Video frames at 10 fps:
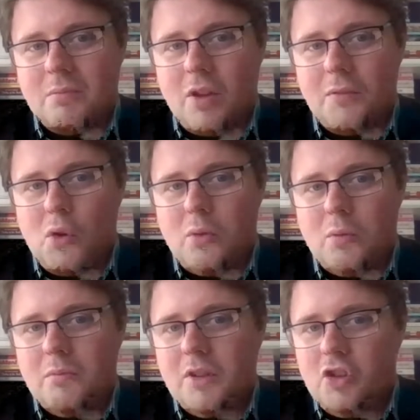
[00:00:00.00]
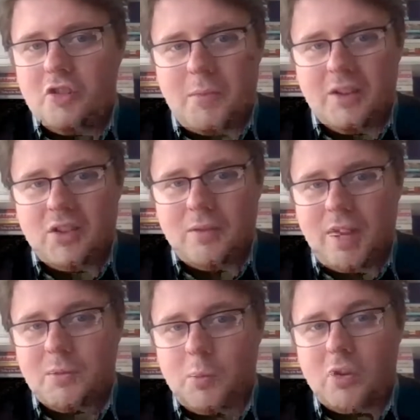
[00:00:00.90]
although huge amounts of
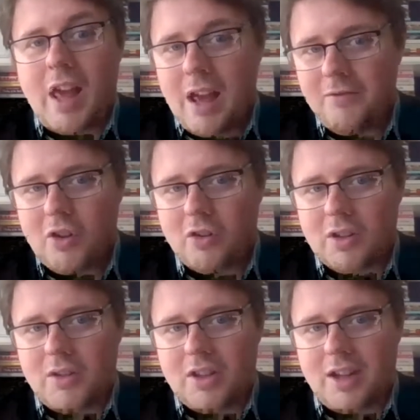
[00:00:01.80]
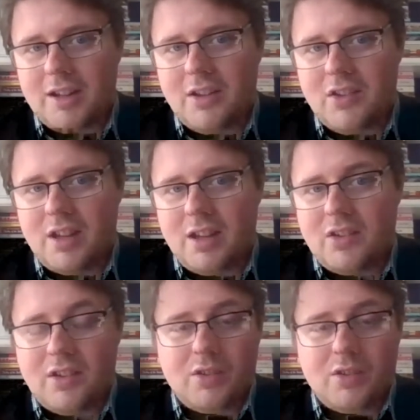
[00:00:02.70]
exports have gone to the United States,